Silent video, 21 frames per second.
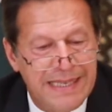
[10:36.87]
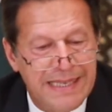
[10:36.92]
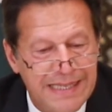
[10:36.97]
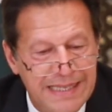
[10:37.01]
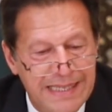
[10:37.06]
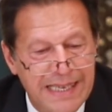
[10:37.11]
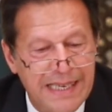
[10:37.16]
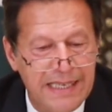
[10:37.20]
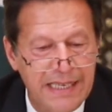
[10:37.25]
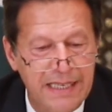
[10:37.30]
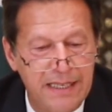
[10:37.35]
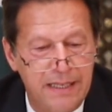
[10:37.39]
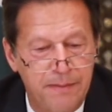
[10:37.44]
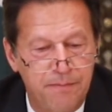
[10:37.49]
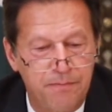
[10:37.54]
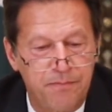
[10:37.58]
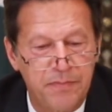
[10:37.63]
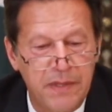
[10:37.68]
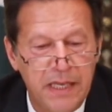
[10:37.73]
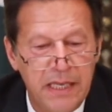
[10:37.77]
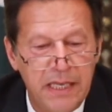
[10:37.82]

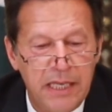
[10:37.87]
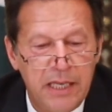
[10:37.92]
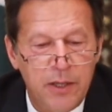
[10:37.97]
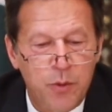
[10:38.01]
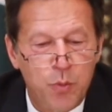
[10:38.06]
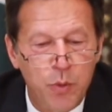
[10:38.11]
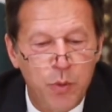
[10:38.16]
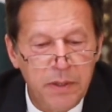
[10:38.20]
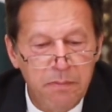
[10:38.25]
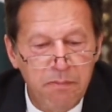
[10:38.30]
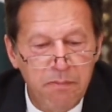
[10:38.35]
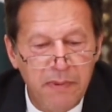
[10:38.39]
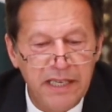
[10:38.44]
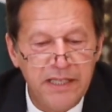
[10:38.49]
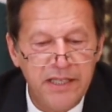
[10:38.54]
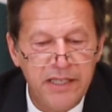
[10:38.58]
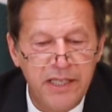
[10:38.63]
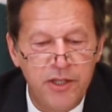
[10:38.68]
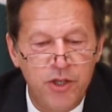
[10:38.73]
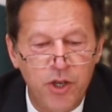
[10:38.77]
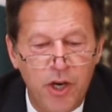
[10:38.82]
Second, we
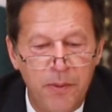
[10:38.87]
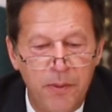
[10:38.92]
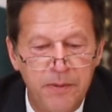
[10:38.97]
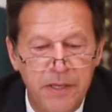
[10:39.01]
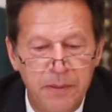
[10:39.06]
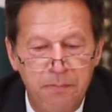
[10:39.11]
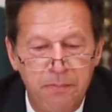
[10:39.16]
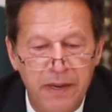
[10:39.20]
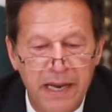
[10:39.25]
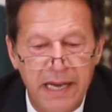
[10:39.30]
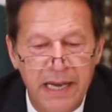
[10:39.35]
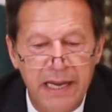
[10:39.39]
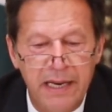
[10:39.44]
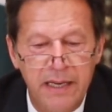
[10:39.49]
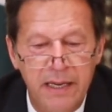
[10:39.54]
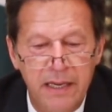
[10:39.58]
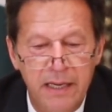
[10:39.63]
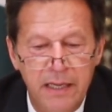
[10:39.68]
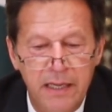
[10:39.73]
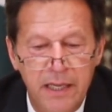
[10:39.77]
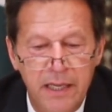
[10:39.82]
must adopt a
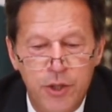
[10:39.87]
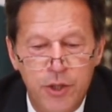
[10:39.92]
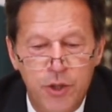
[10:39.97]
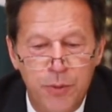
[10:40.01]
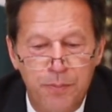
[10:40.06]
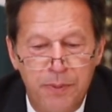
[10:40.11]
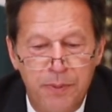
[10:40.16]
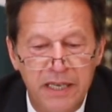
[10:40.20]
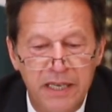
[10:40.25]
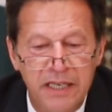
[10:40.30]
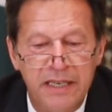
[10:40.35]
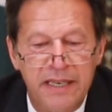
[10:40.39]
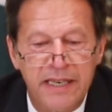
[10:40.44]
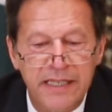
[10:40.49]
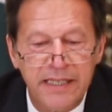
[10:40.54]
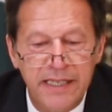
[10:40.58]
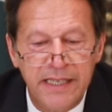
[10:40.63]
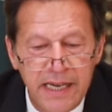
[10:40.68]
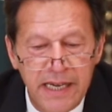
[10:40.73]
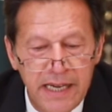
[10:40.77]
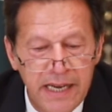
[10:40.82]
plan to build
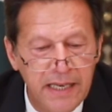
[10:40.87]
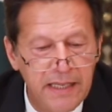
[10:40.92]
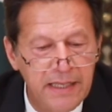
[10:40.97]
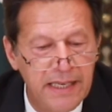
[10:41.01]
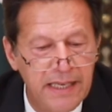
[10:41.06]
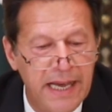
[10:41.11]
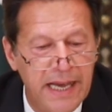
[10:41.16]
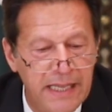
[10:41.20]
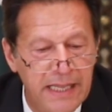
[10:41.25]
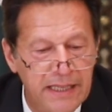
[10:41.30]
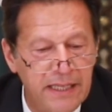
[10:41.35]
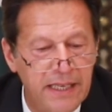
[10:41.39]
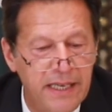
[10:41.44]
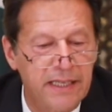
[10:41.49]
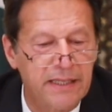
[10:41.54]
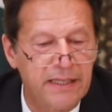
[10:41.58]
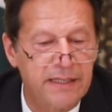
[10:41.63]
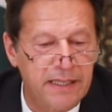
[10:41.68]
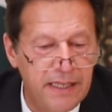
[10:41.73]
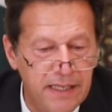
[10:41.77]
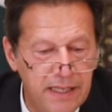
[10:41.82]
resilient
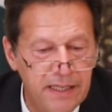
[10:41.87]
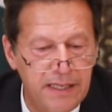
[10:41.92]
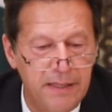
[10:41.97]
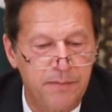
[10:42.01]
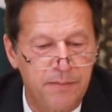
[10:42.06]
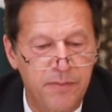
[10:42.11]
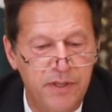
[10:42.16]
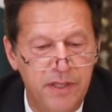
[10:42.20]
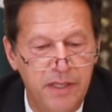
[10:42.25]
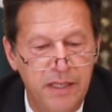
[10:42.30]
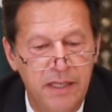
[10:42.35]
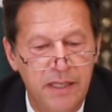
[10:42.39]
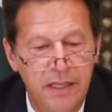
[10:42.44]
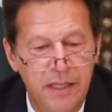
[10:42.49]
healthcare systems